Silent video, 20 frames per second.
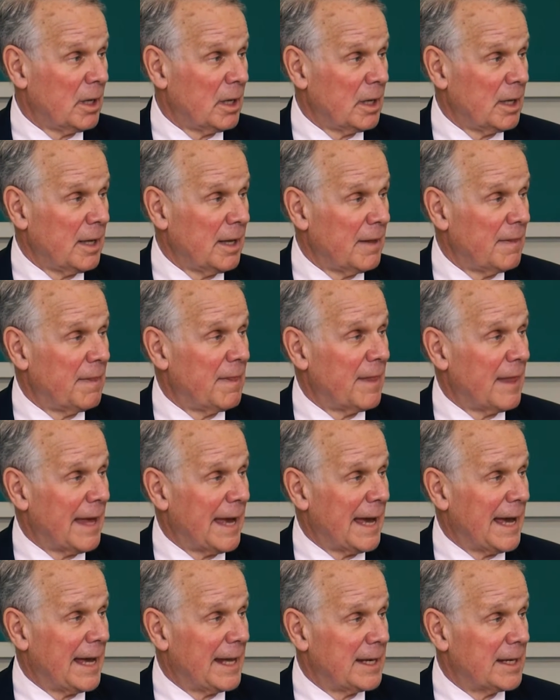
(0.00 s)
in
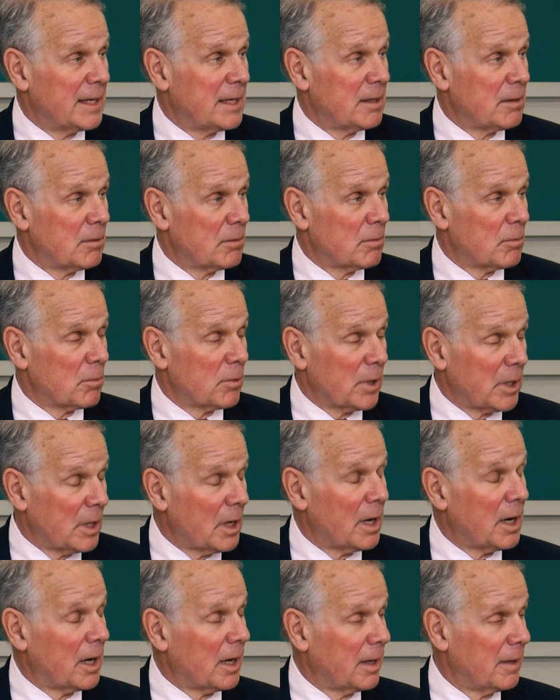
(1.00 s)
that
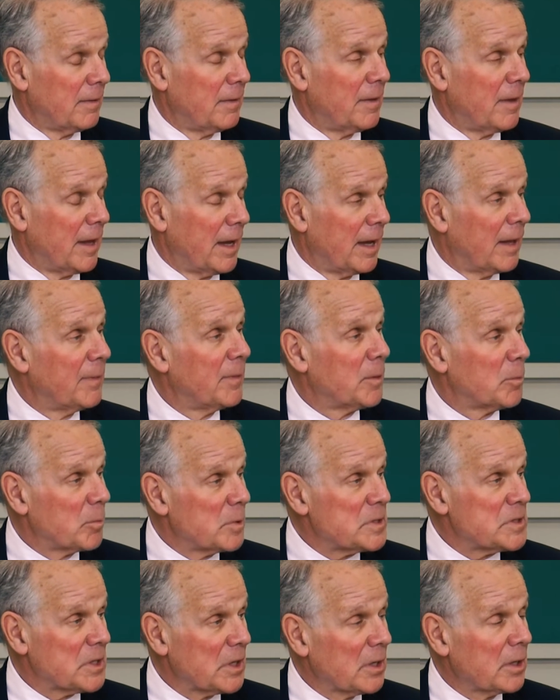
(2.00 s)
regard than the
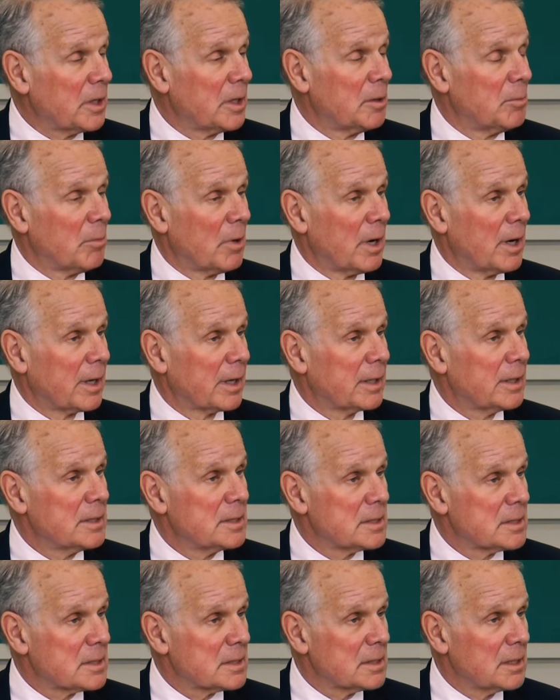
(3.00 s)
Brazilian
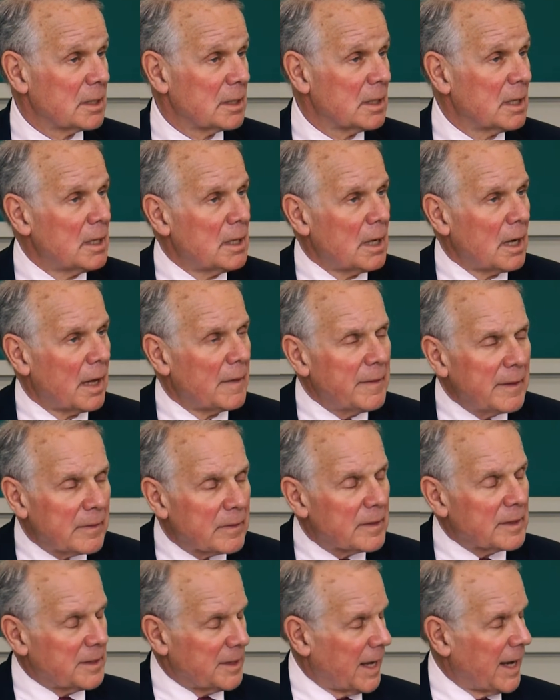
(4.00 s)
markets. I think
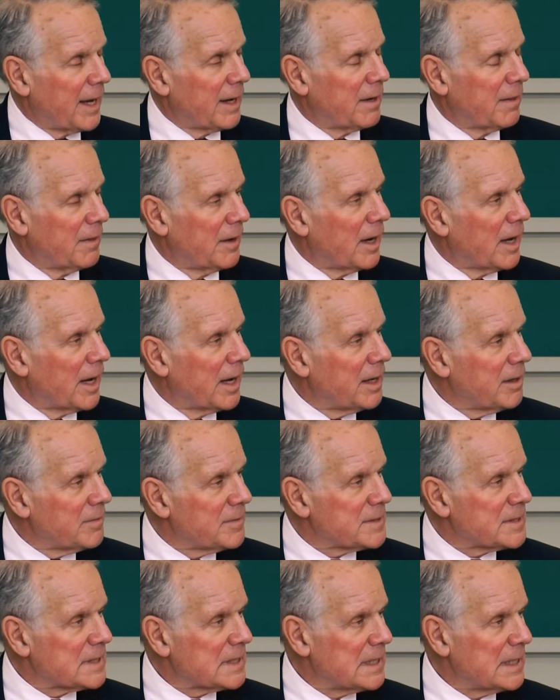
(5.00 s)
the data that I have
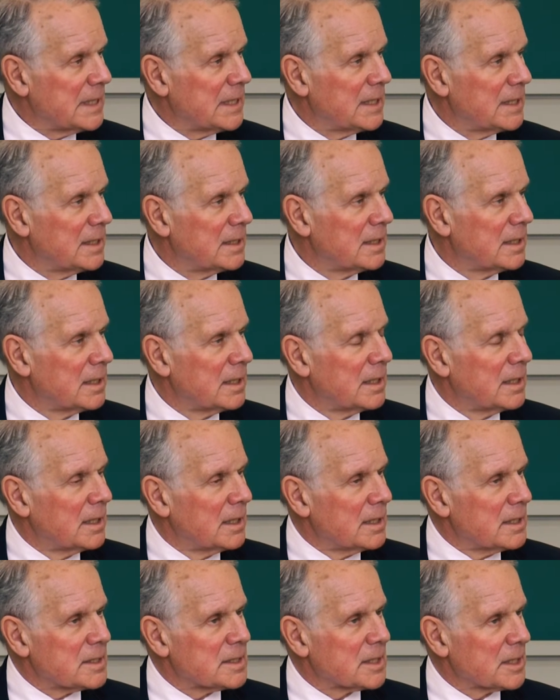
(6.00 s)
seen
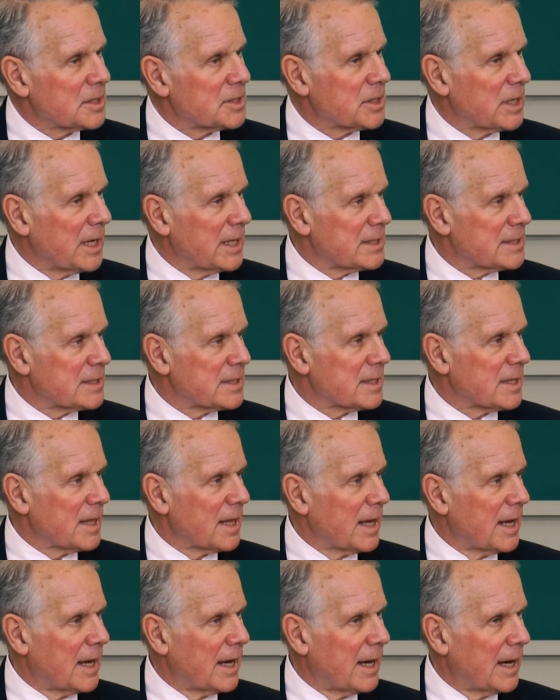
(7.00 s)
suggests
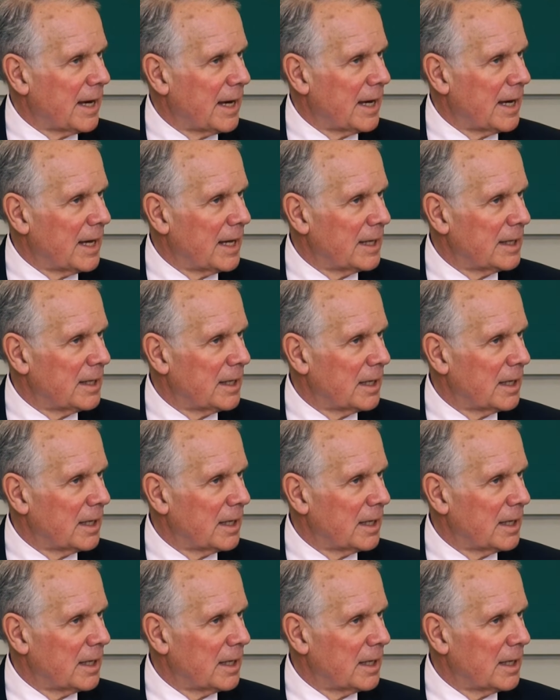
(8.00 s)
that